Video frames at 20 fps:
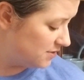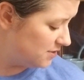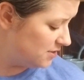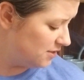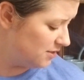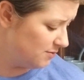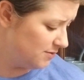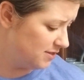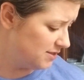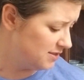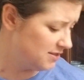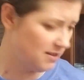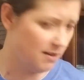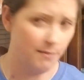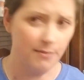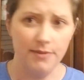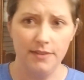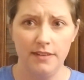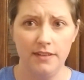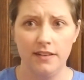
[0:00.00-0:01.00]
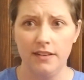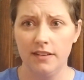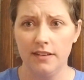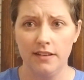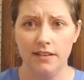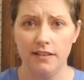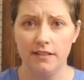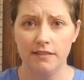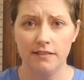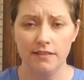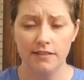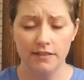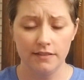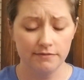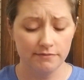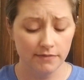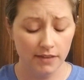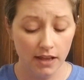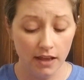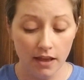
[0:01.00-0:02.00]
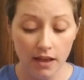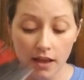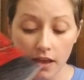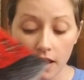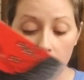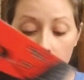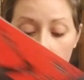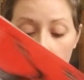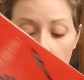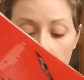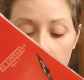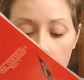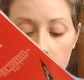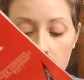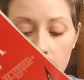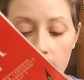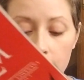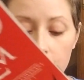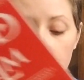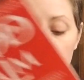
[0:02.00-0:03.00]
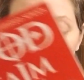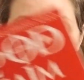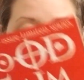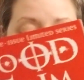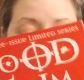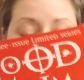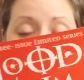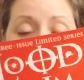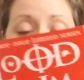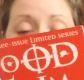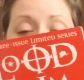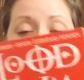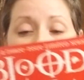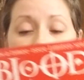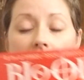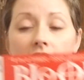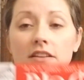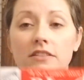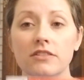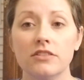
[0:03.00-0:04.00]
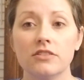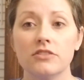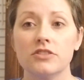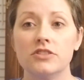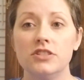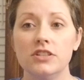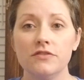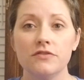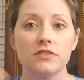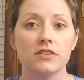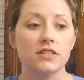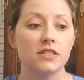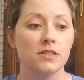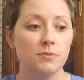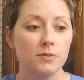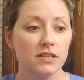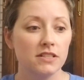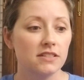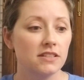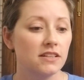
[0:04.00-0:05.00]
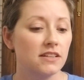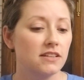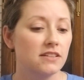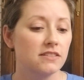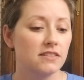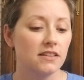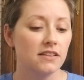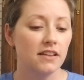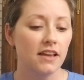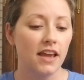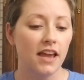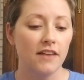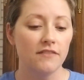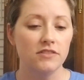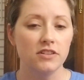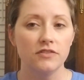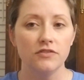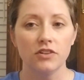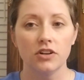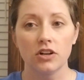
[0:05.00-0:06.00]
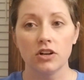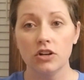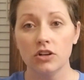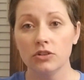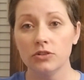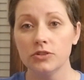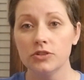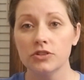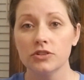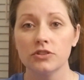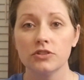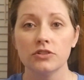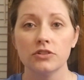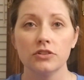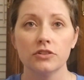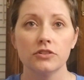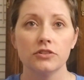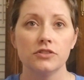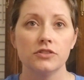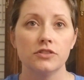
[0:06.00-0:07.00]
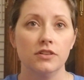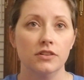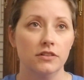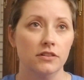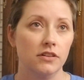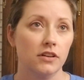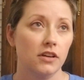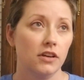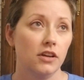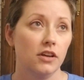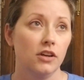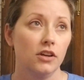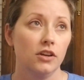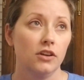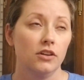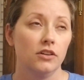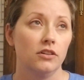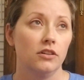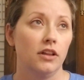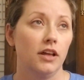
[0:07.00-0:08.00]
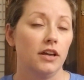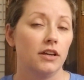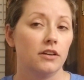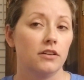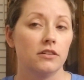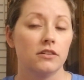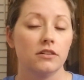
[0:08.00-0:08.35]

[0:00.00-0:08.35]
doing something, I don't know. But anyway, so there's different species, and they have different cultures, and like,